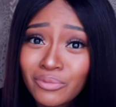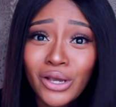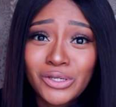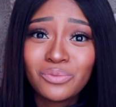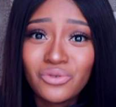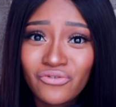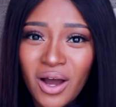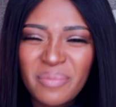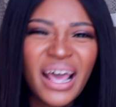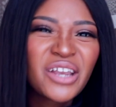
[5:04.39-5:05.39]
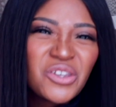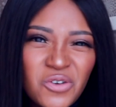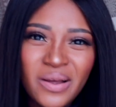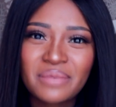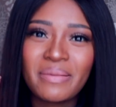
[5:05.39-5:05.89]
going to move on. But I
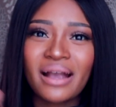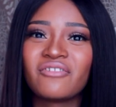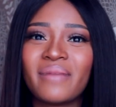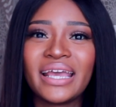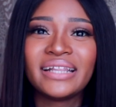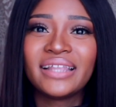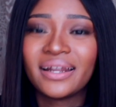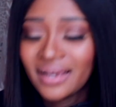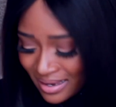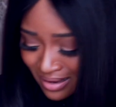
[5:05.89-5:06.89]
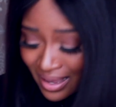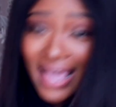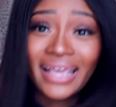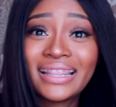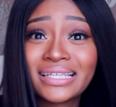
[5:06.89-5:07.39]
knew at the back of my head that,
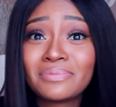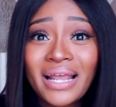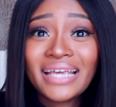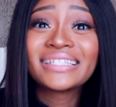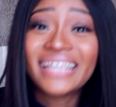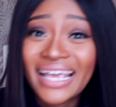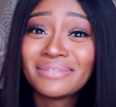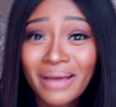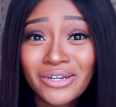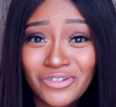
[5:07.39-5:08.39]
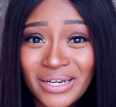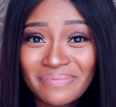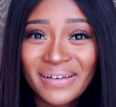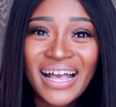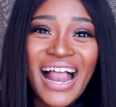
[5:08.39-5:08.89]
hey, this place is my
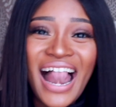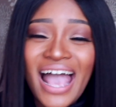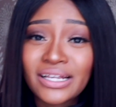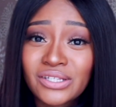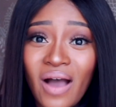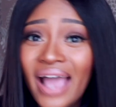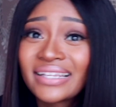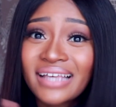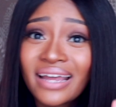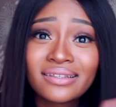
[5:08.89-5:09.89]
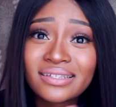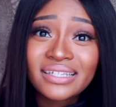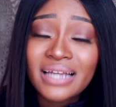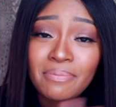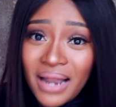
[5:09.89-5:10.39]
dream. And so I decided to
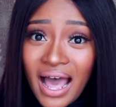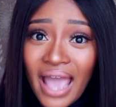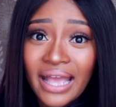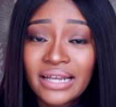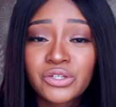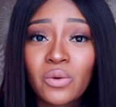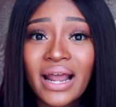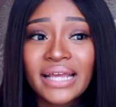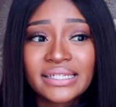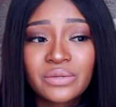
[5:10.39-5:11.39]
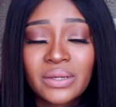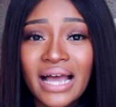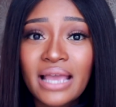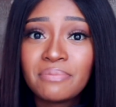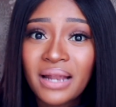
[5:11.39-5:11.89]
just apply. And so what I did was
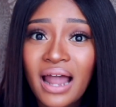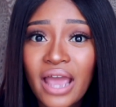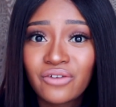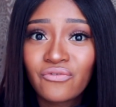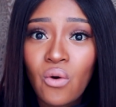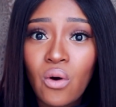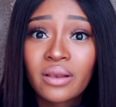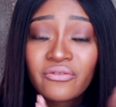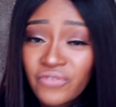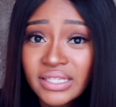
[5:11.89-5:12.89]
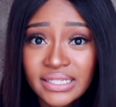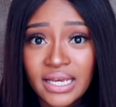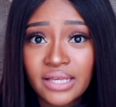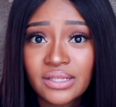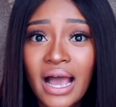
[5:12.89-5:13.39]
I applied for first
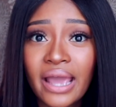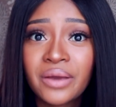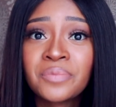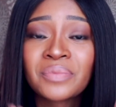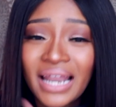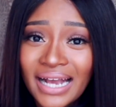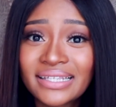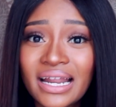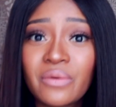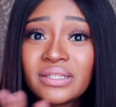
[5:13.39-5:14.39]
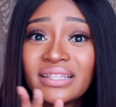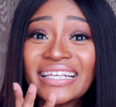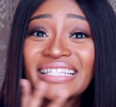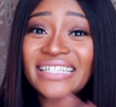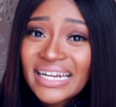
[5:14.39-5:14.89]
year. So like I said, I was in an
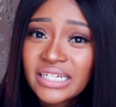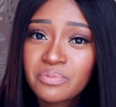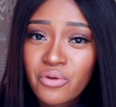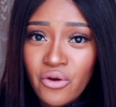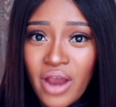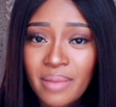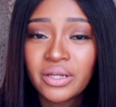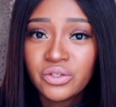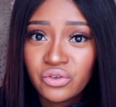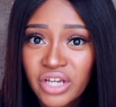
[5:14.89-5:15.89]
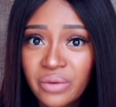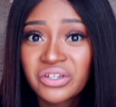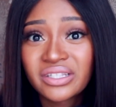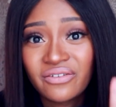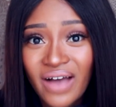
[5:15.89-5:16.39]
extended program at UJ,
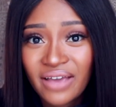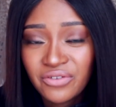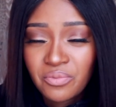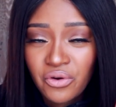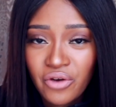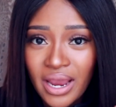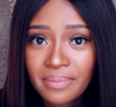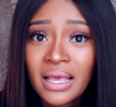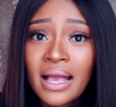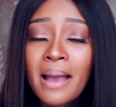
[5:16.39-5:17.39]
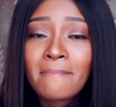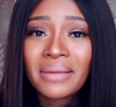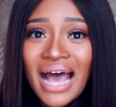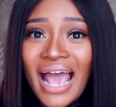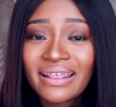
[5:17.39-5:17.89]
which is a 5-year program,
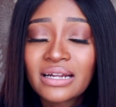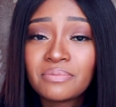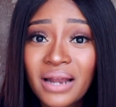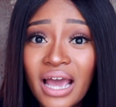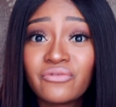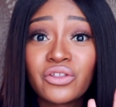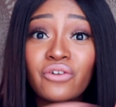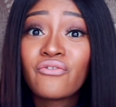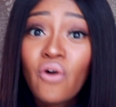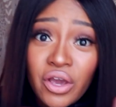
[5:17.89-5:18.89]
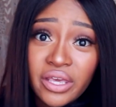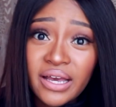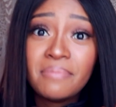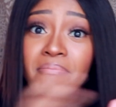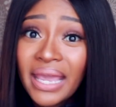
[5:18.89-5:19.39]
but I then applied for the
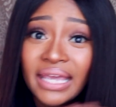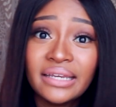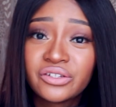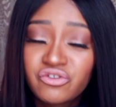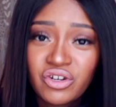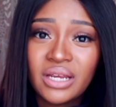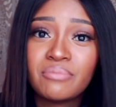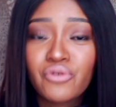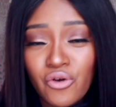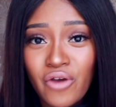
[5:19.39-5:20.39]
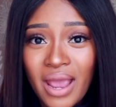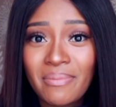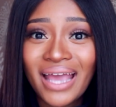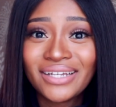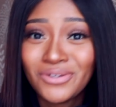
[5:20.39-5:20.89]
4-year mainstream program
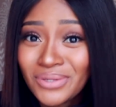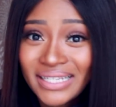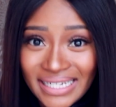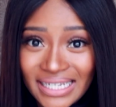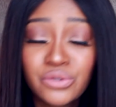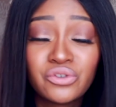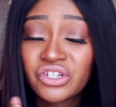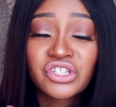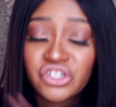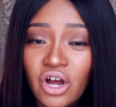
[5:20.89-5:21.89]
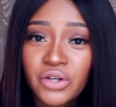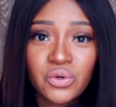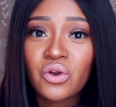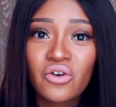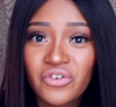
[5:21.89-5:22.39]
at UCT to just start
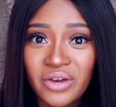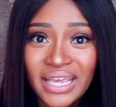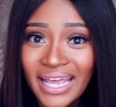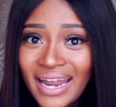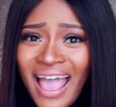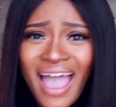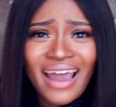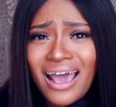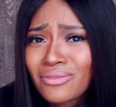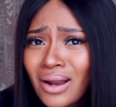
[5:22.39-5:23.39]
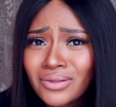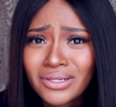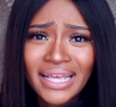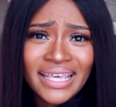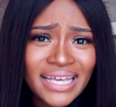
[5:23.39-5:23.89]
all over again. And I thought I was
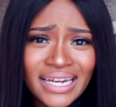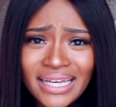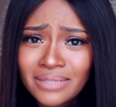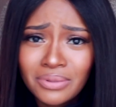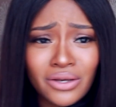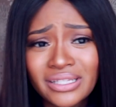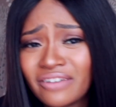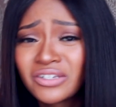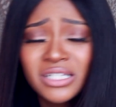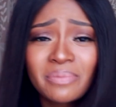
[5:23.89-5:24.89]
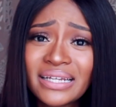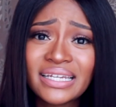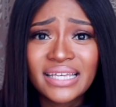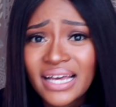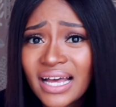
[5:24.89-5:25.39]
going to kill it because I've just spent a
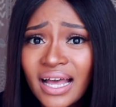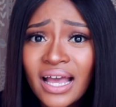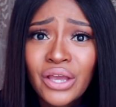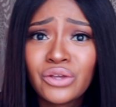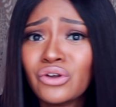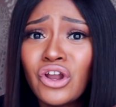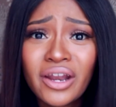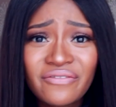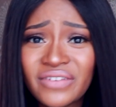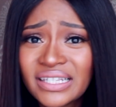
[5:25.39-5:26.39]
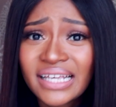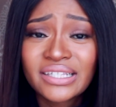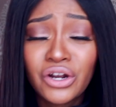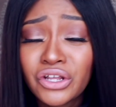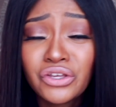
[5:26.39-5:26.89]
year, learning physics,
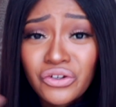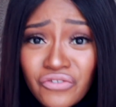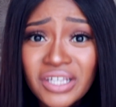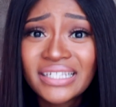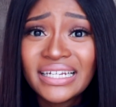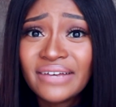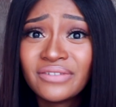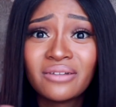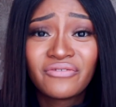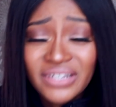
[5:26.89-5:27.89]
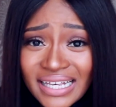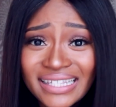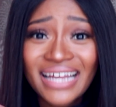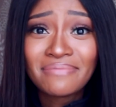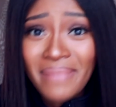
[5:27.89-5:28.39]
learning university level physics
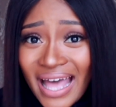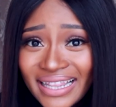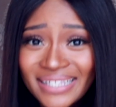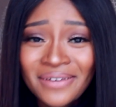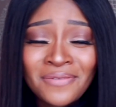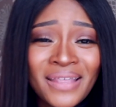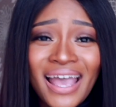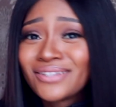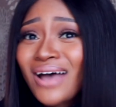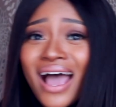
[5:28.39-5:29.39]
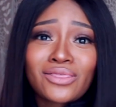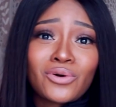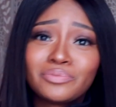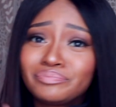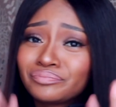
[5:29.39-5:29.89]
and maths. And so I thought